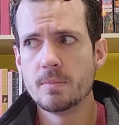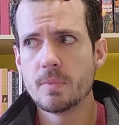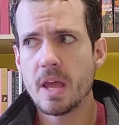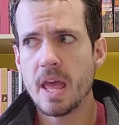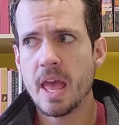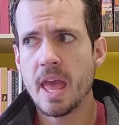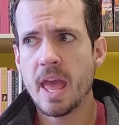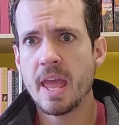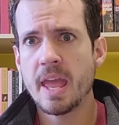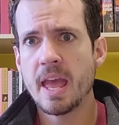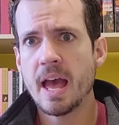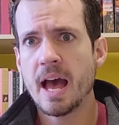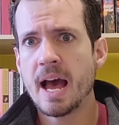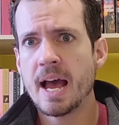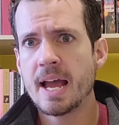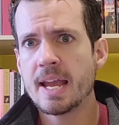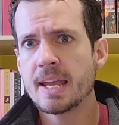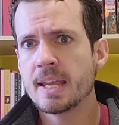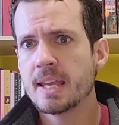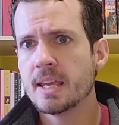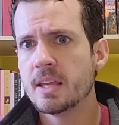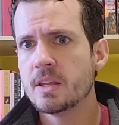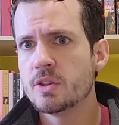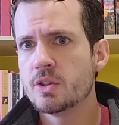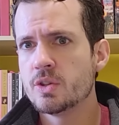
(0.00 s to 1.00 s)
AI
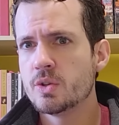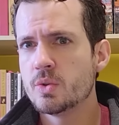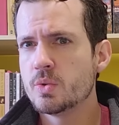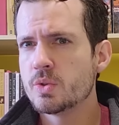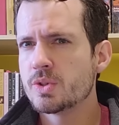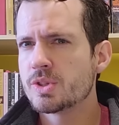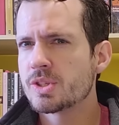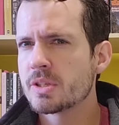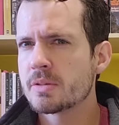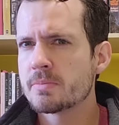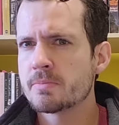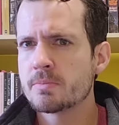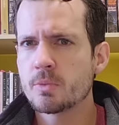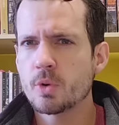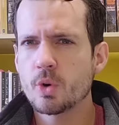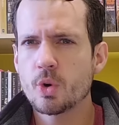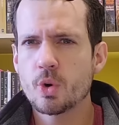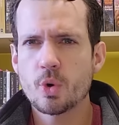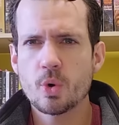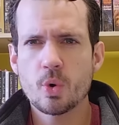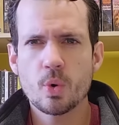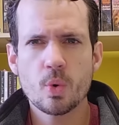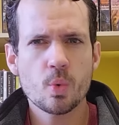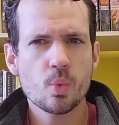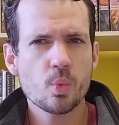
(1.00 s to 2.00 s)
can do some
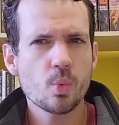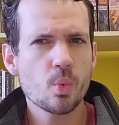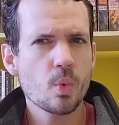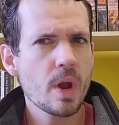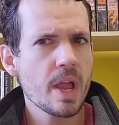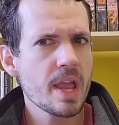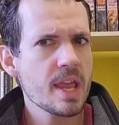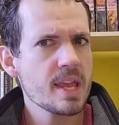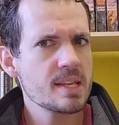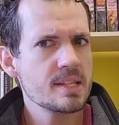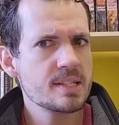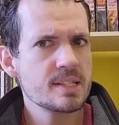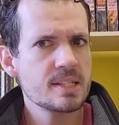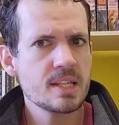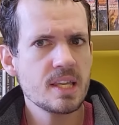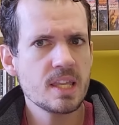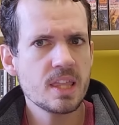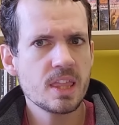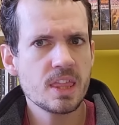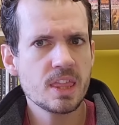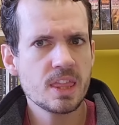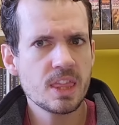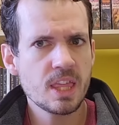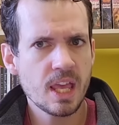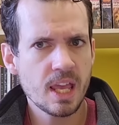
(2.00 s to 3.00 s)
crazy
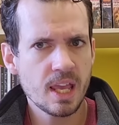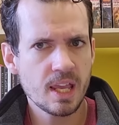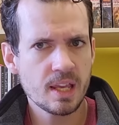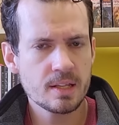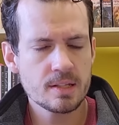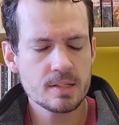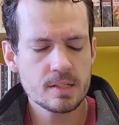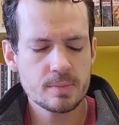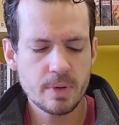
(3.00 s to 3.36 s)
things,